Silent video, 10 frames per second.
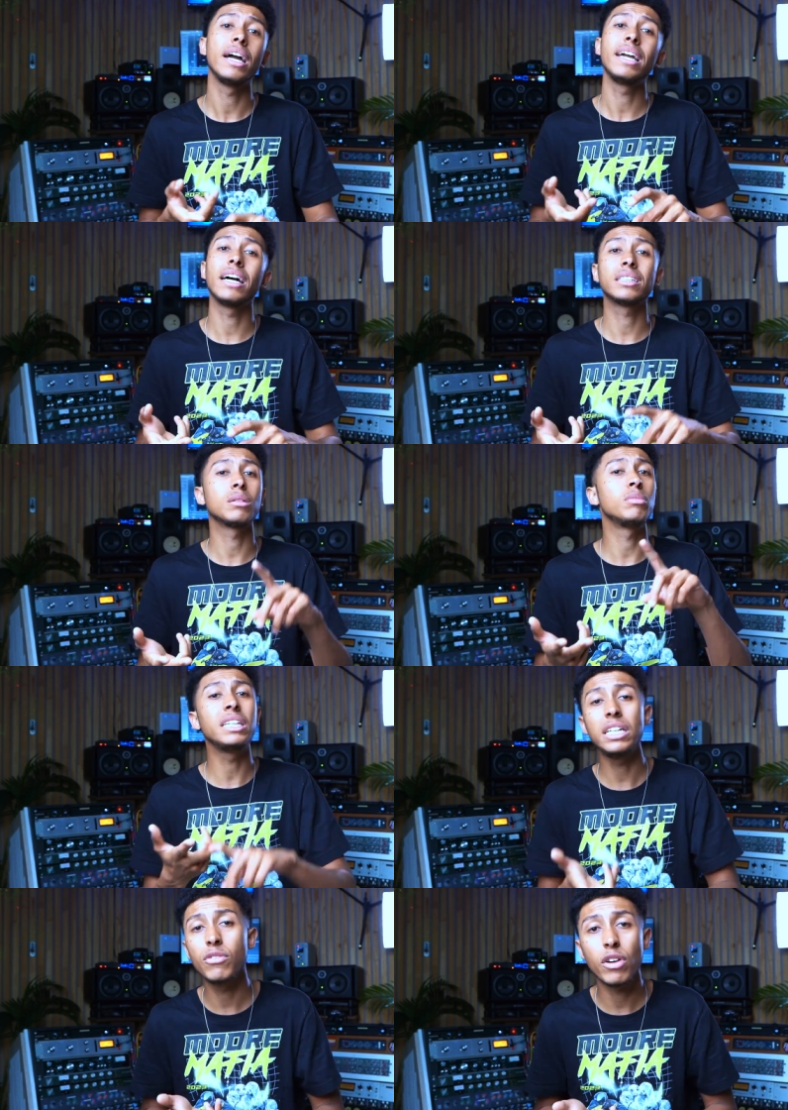He has some
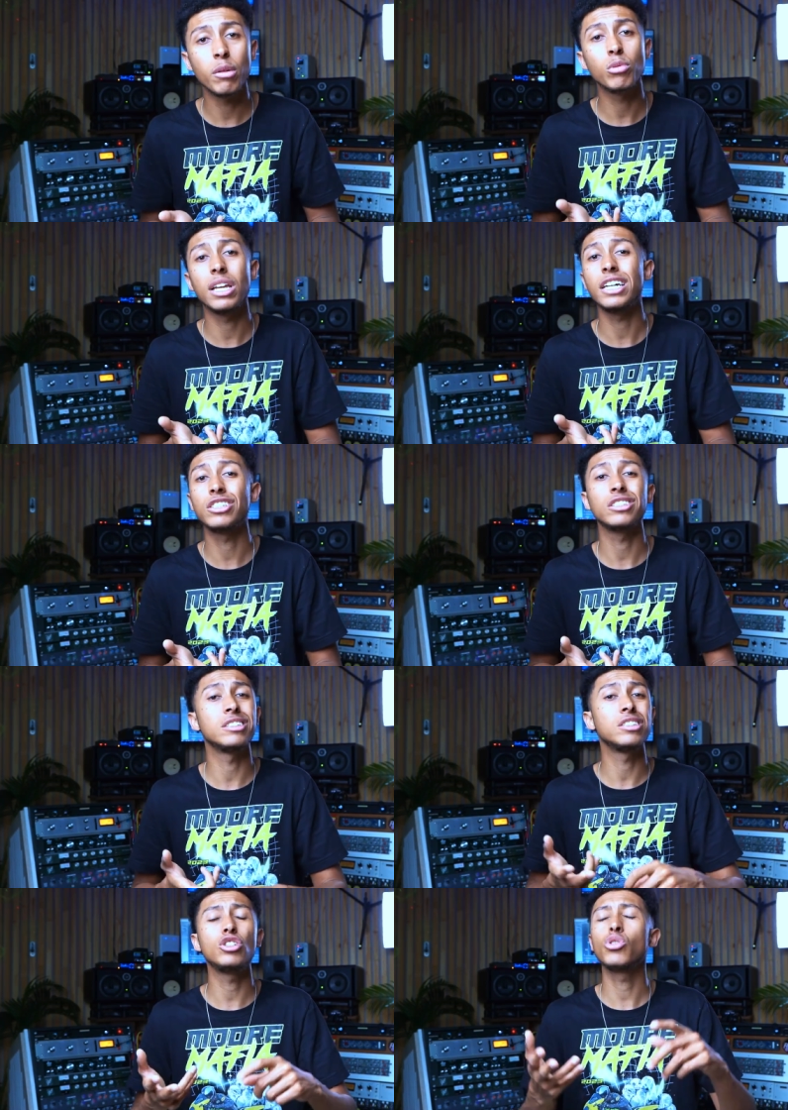Neve
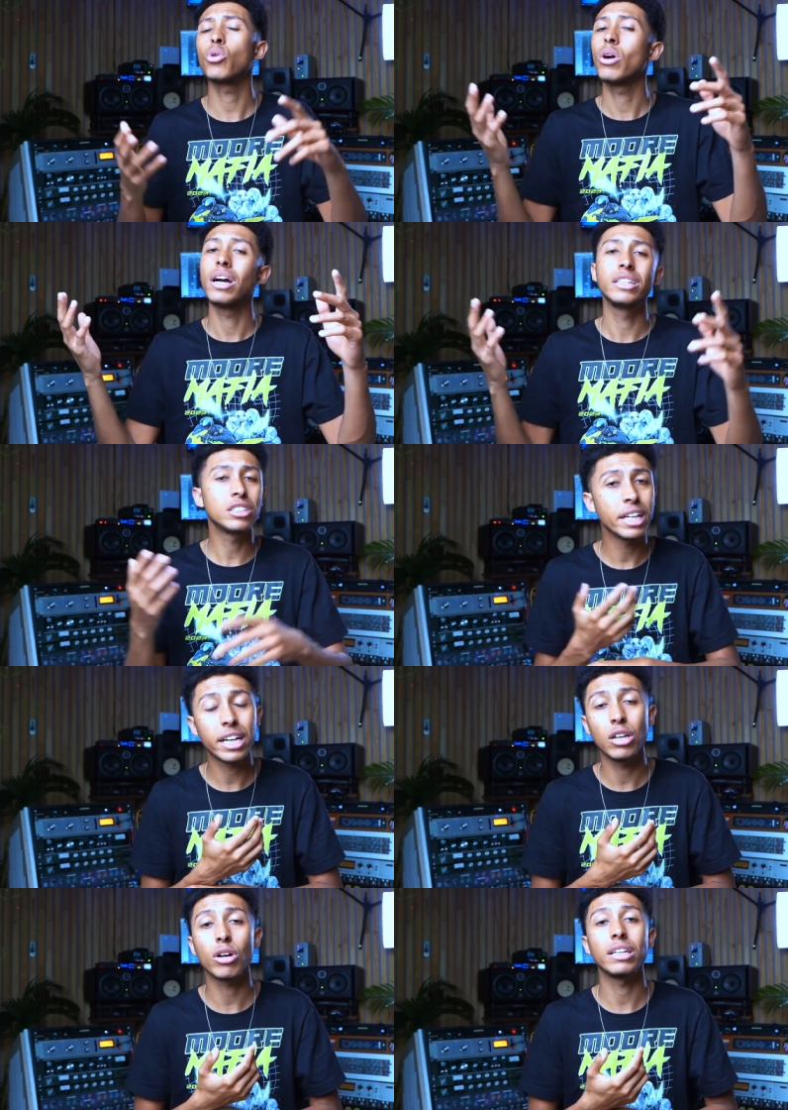emulations. You know, just take a
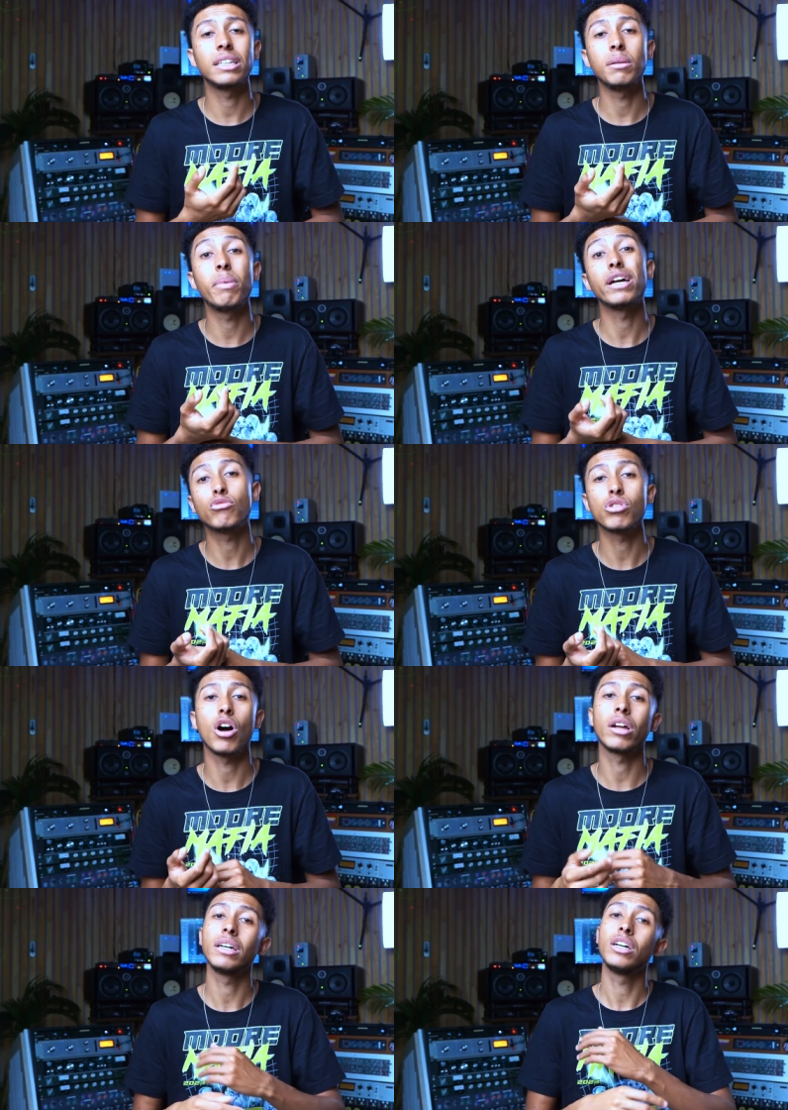look at the
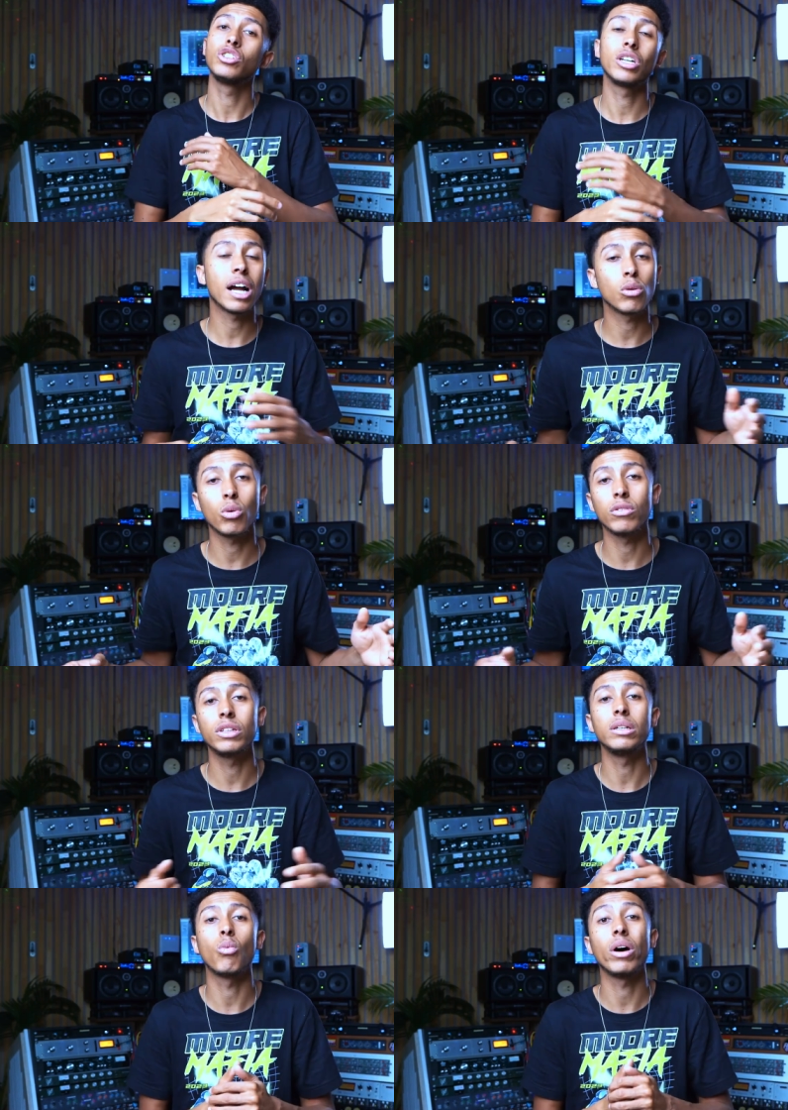Patreon, check out all of
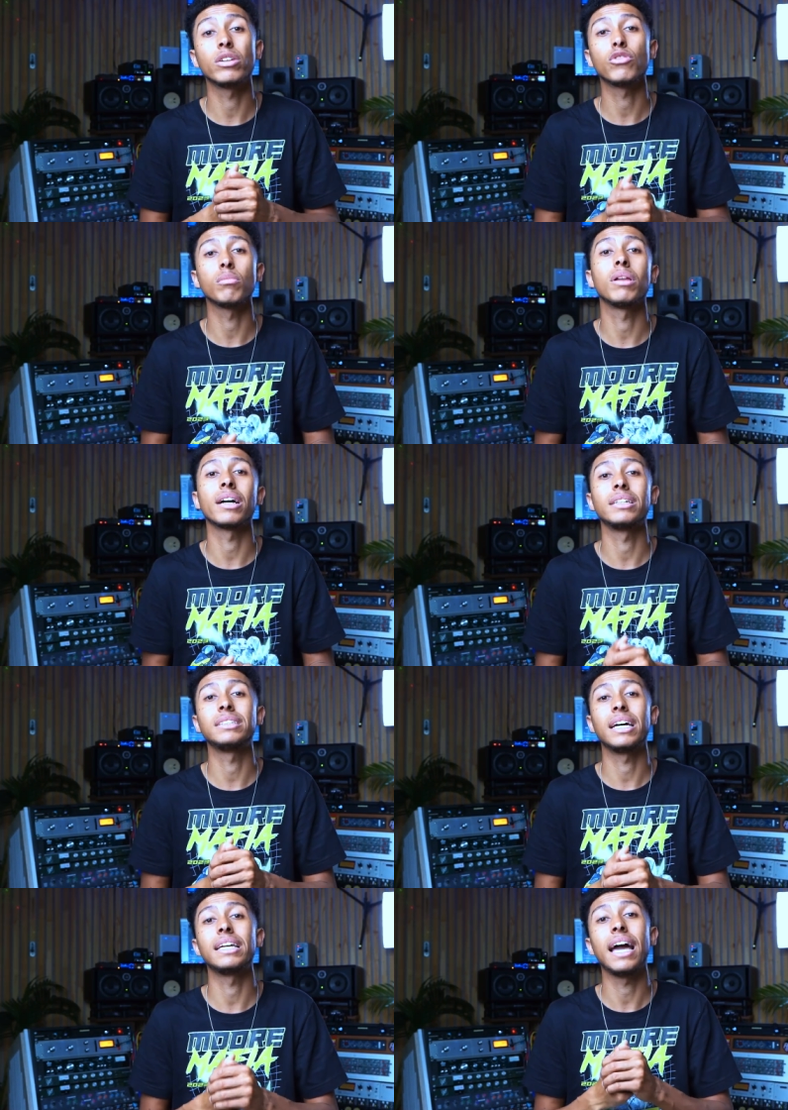the wonderful plugins
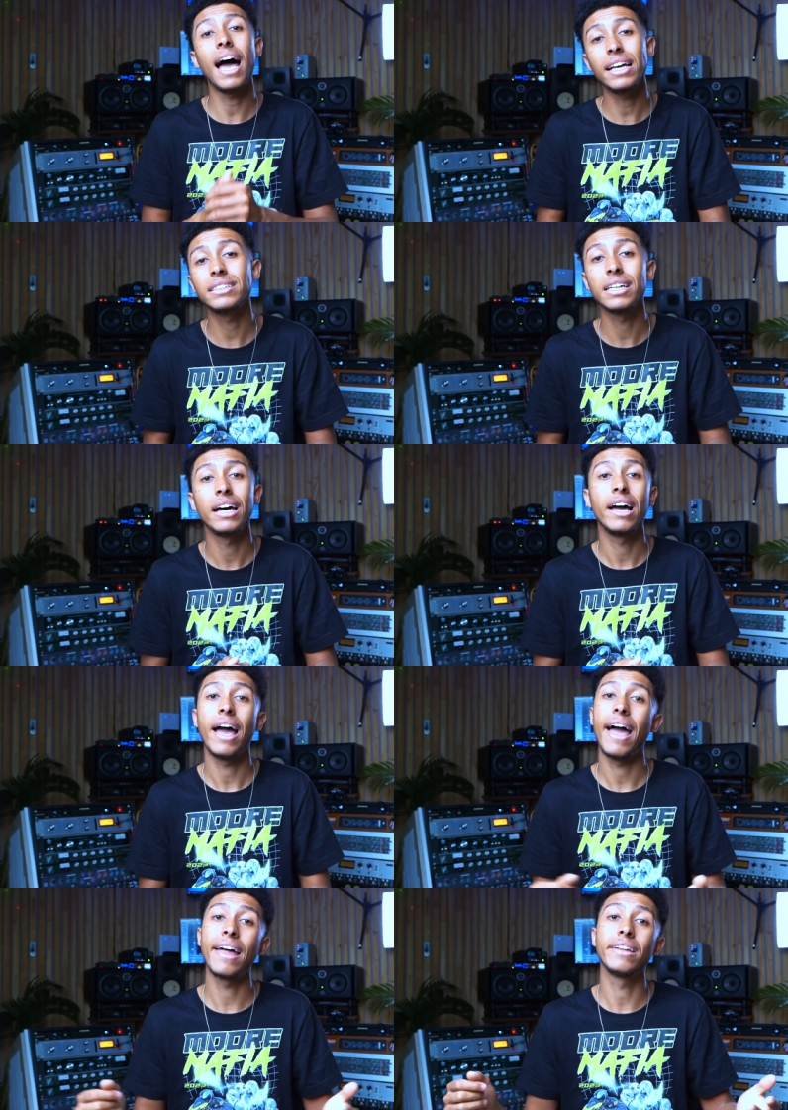that he has,
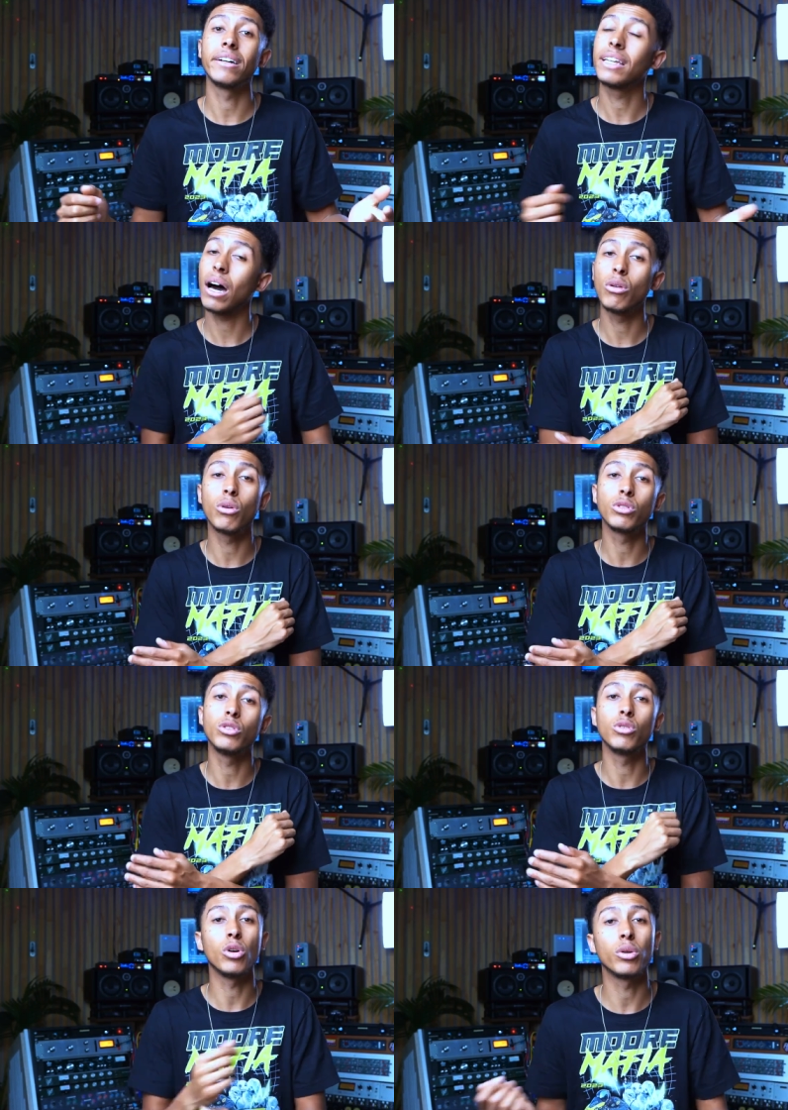and download, you
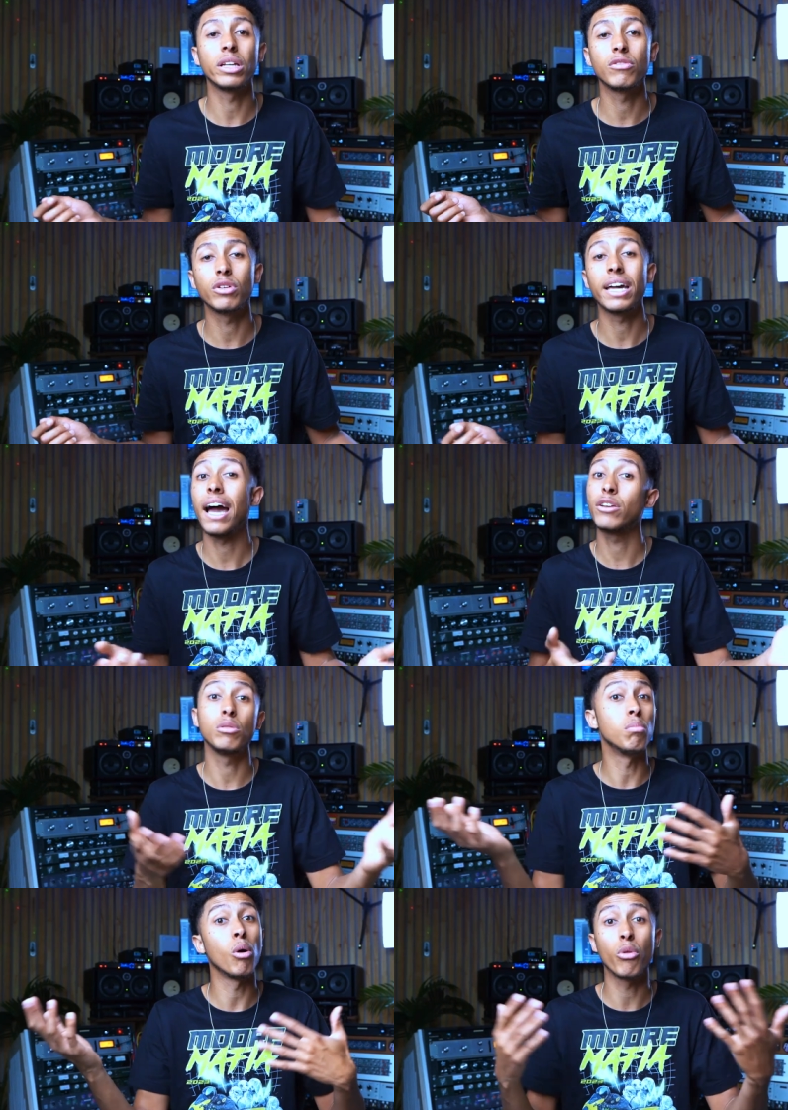know, donate if you can to
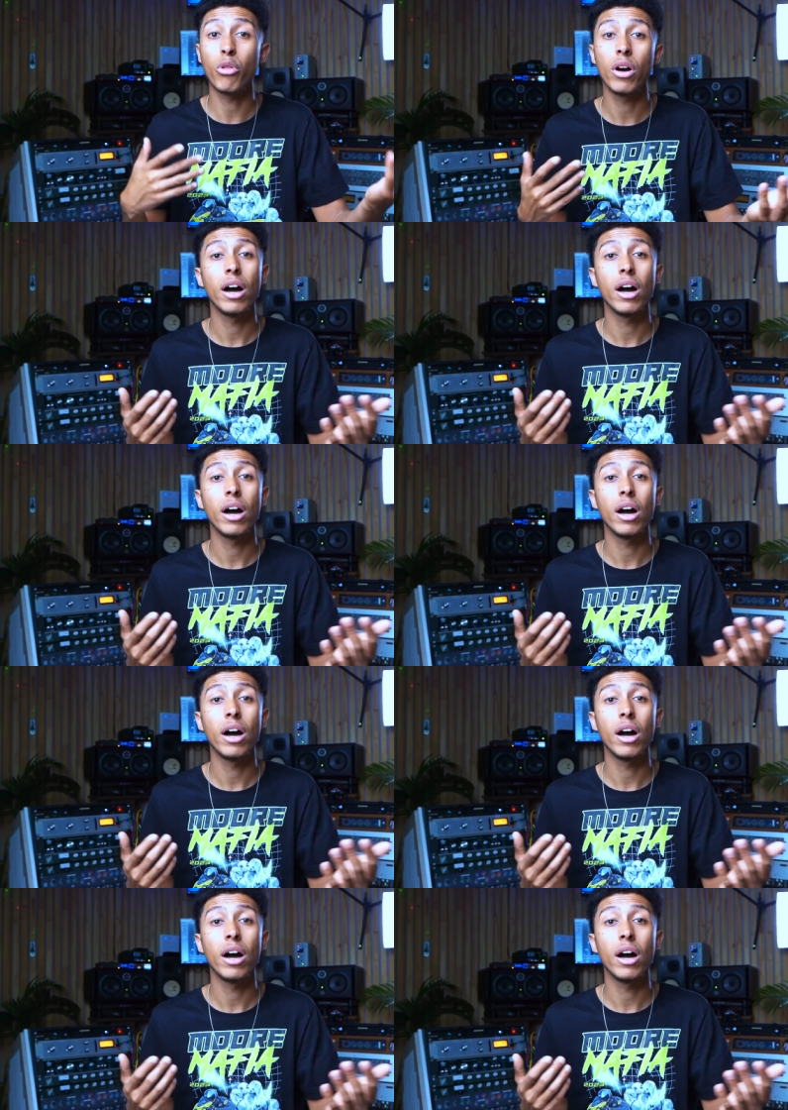both